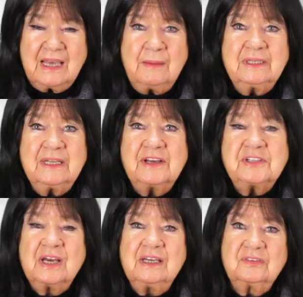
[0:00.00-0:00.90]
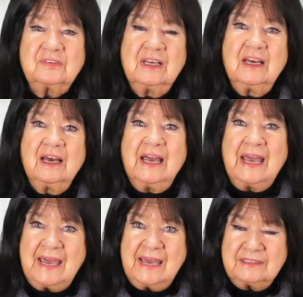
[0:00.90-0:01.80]
I mean, Russia is
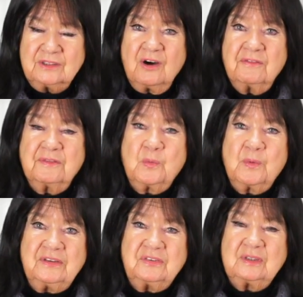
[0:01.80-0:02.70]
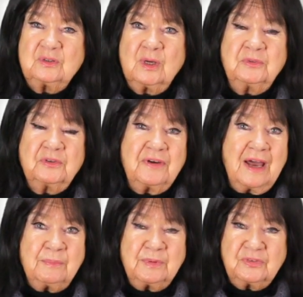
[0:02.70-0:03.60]
ahead of the West in terms of
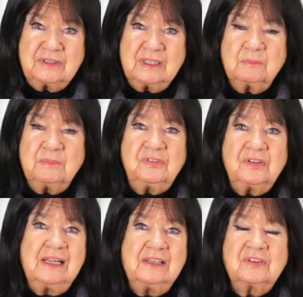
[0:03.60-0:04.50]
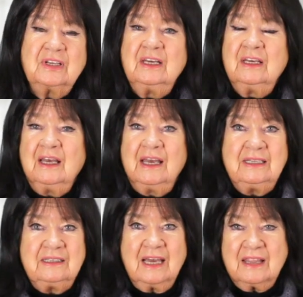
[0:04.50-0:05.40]
hypersonic missiles
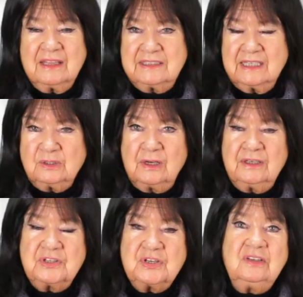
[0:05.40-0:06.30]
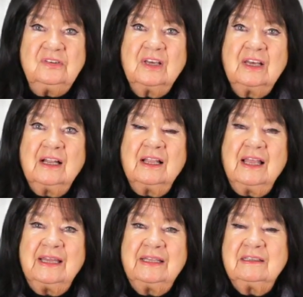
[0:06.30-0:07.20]
and other technologies,
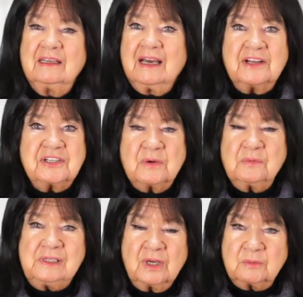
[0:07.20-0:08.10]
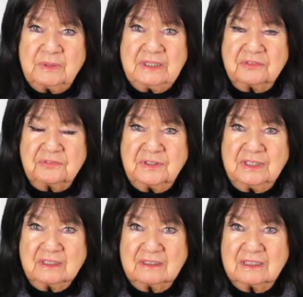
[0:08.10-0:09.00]
and Russia will not be
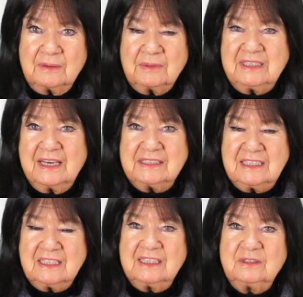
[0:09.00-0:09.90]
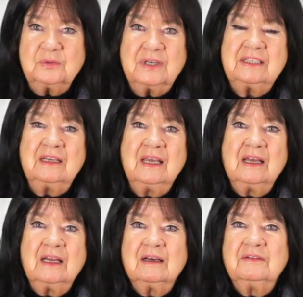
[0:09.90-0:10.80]
defeated. I mean, the idea that you can
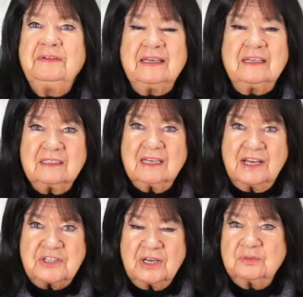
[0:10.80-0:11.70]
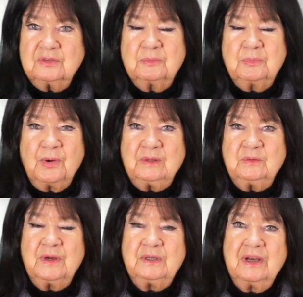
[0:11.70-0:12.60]
weaken Russia to the
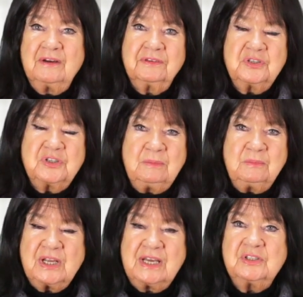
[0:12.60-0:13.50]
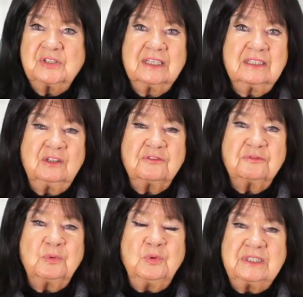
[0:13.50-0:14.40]
point where you have regime change, get rid
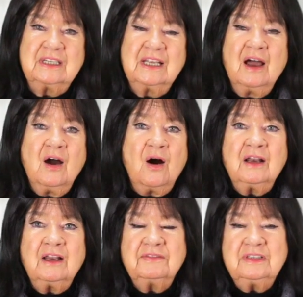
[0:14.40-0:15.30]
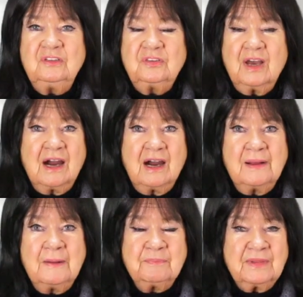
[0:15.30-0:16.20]
of Putin, all of these
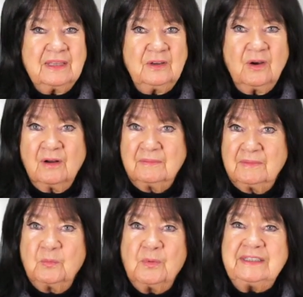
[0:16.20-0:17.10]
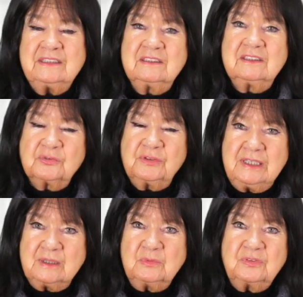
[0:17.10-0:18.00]
are, you know, wet
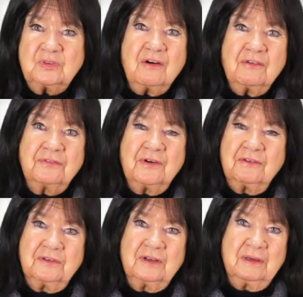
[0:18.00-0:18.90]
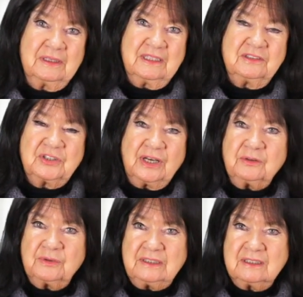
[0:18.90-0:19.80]
dreams of a
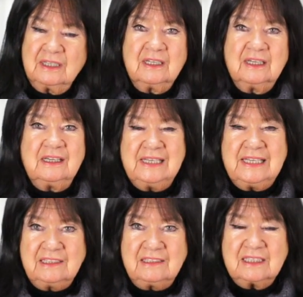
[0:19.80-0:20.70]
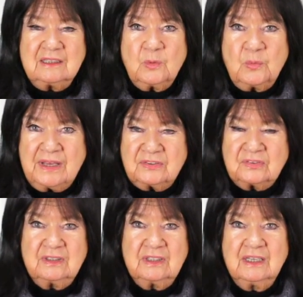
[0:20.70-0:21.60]
degenerate elite in the
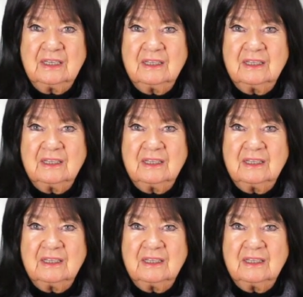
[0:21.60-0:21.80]
West.